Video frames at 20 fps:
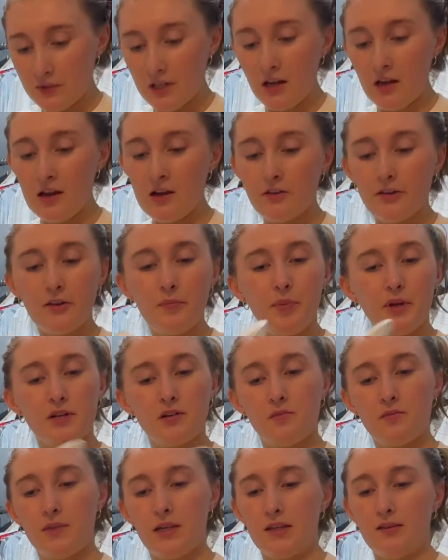I also picked up
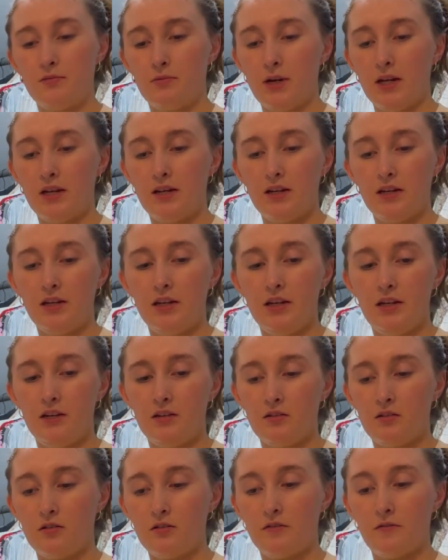these white
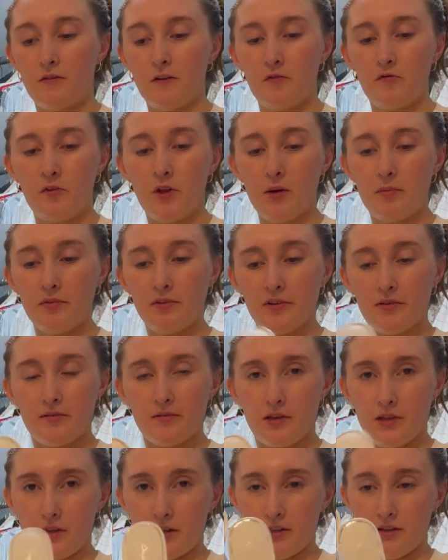heel flip-flops. I
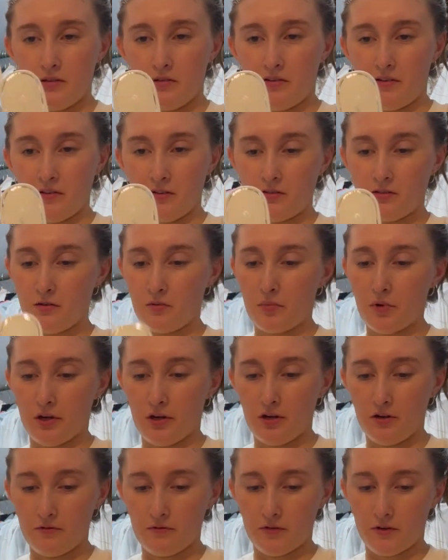thought they'd be super
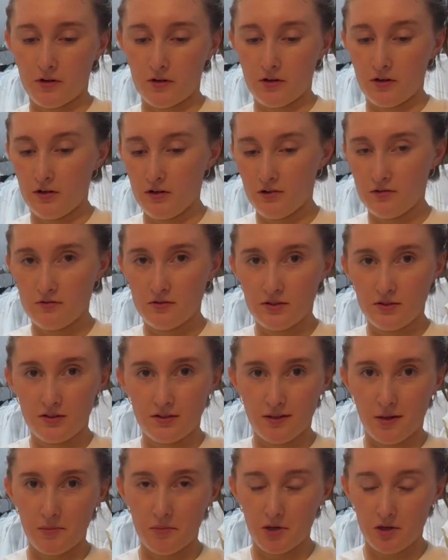cute for
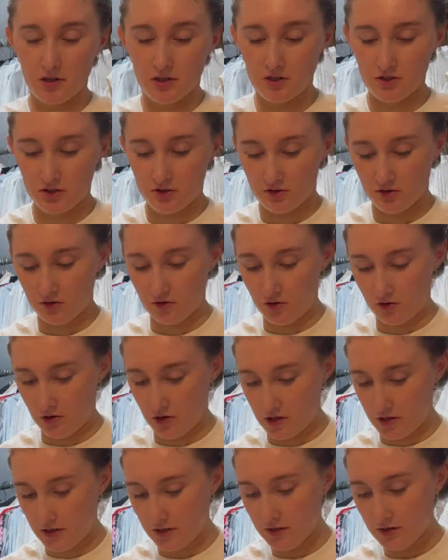summer and just throw
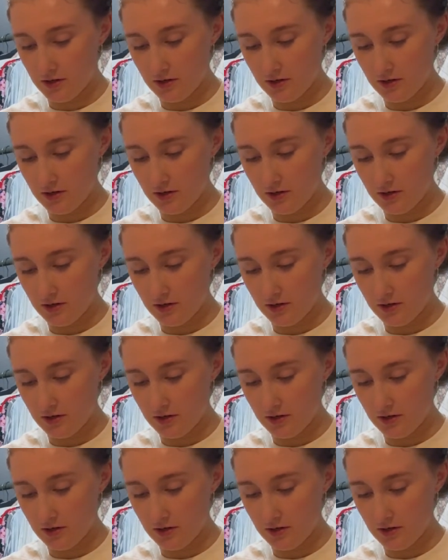on.